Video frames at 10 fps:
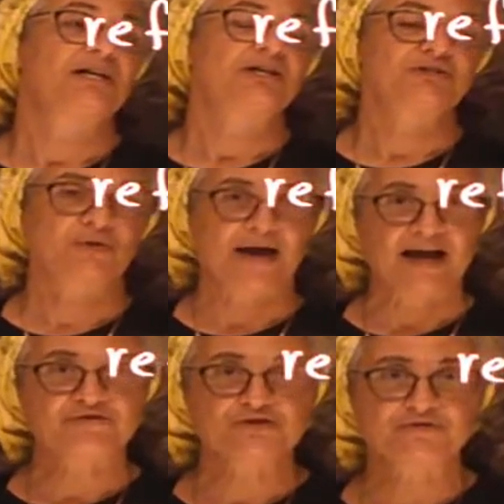So
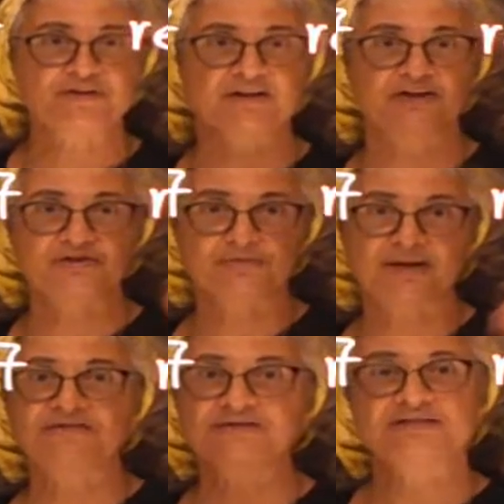after you figure out the
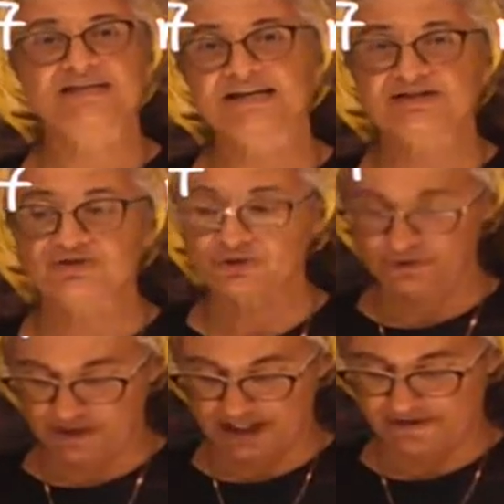reference angle,
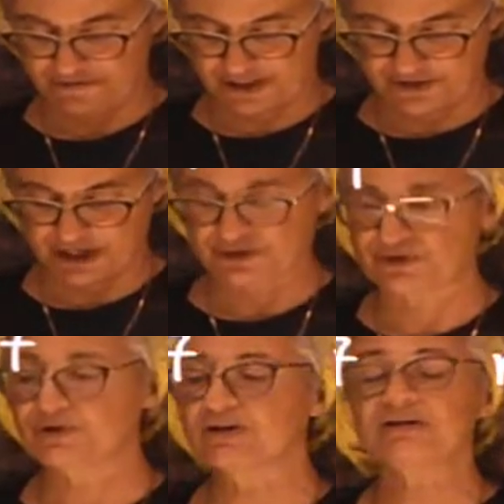you've got to figure out
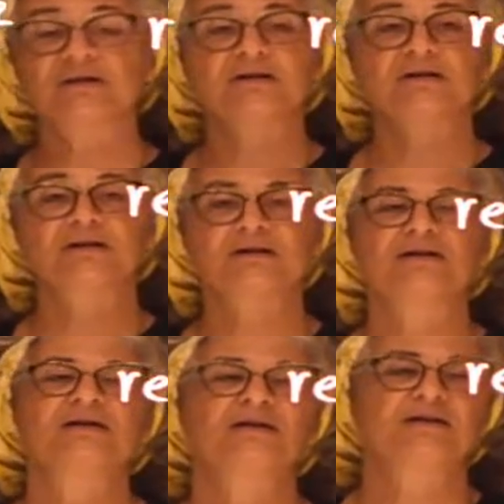your
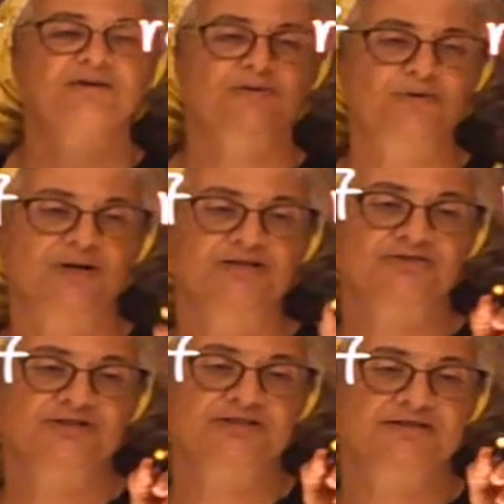
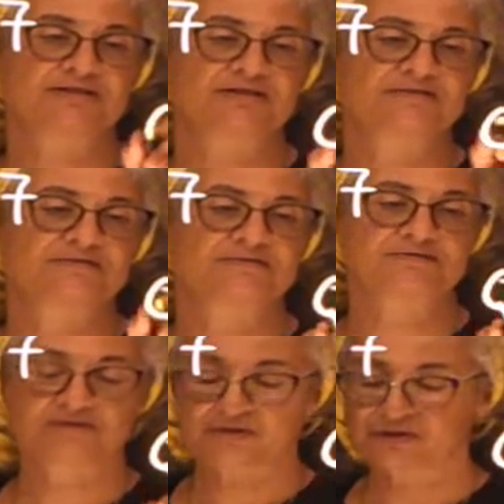quadrants.
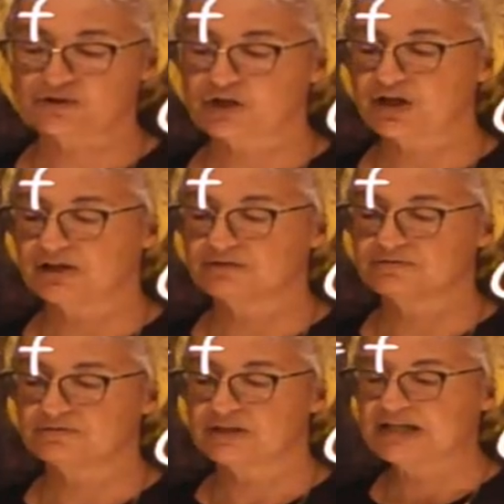So,
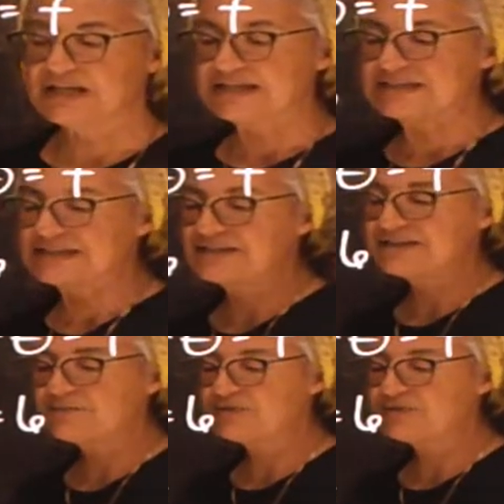since I'm